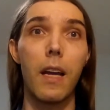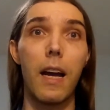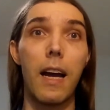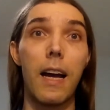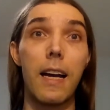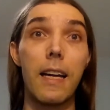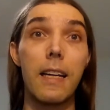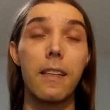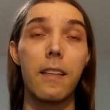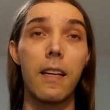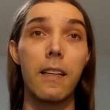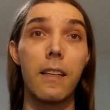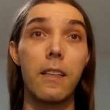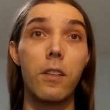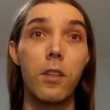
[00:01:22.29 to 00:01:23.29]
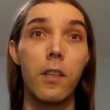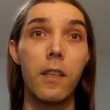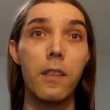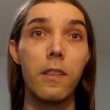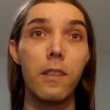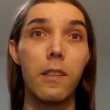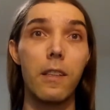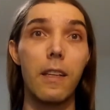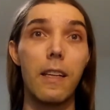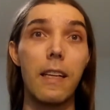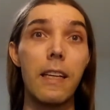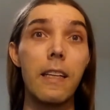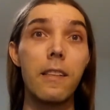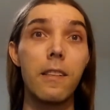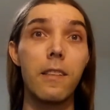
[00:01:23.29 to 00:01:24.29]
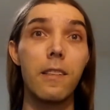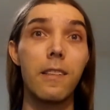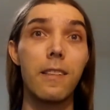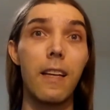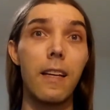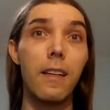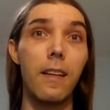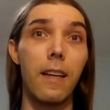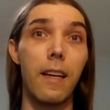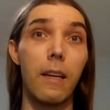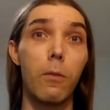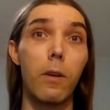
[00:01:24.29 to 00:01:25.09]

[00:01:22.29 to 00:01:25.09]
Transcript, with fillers: I attended church each Sunday